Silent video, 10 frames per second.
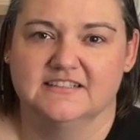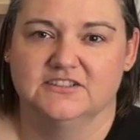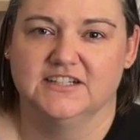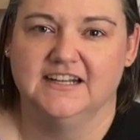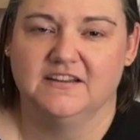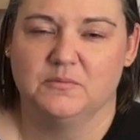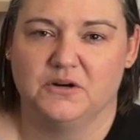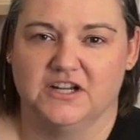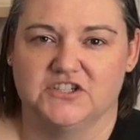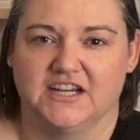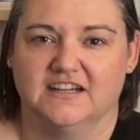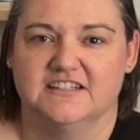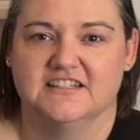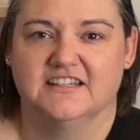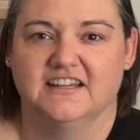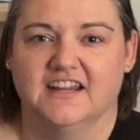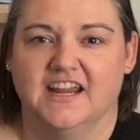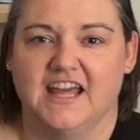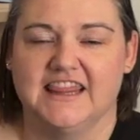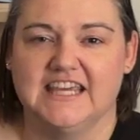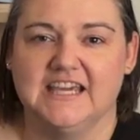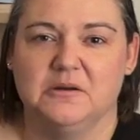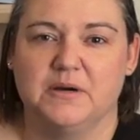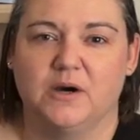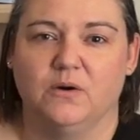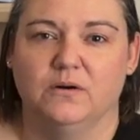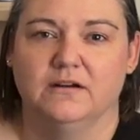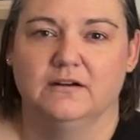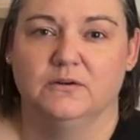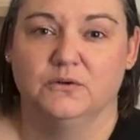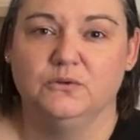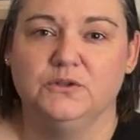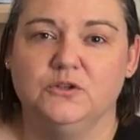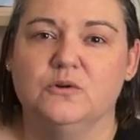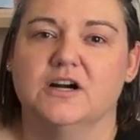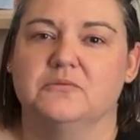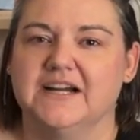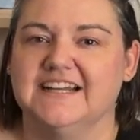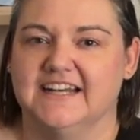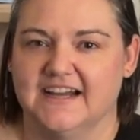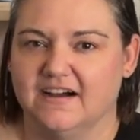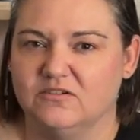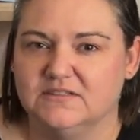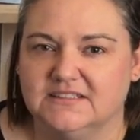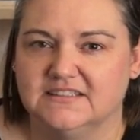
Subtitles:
looking at the project, and thinking about who you are right now